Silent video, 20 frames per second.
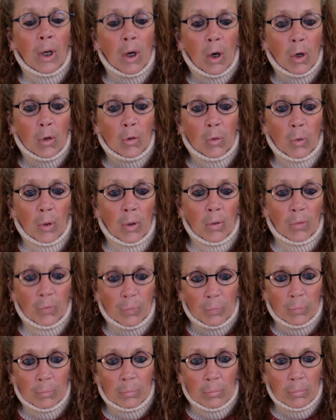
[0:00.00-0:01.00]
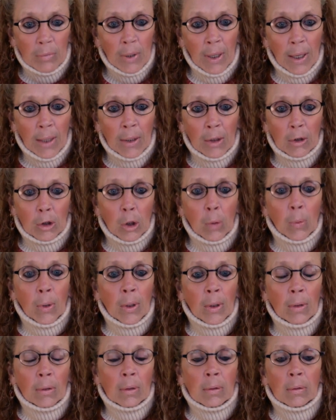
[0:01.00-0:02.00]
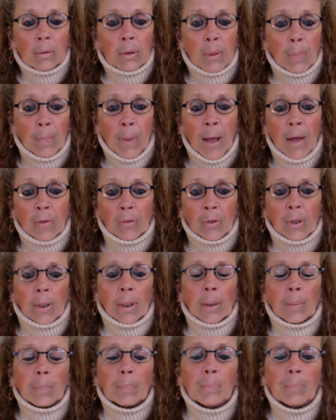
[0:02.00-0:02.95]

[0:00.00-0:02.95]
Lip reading: are sort of at a lower capacity.